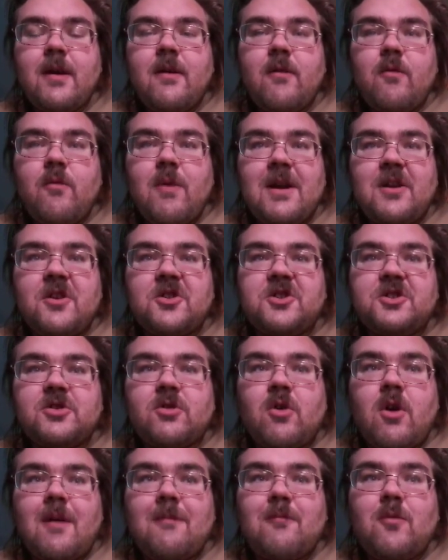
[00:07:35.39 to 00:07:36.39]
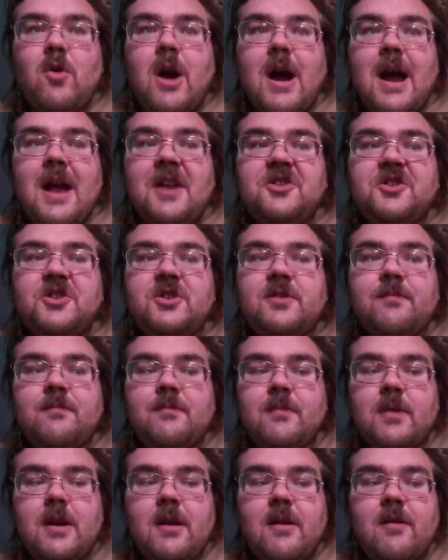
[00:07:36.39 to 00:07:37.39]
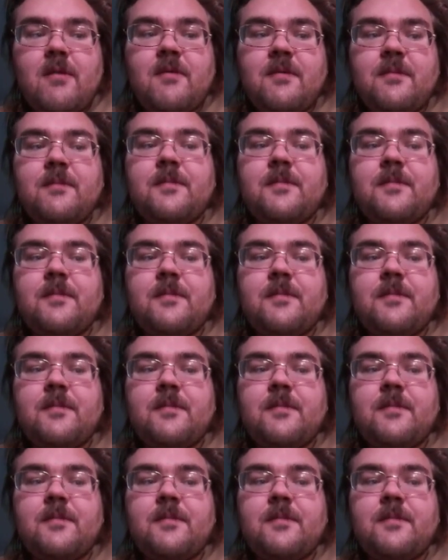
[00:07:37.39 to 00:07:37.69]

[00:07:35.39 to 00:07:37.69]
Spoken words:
winter storm watch. Oh.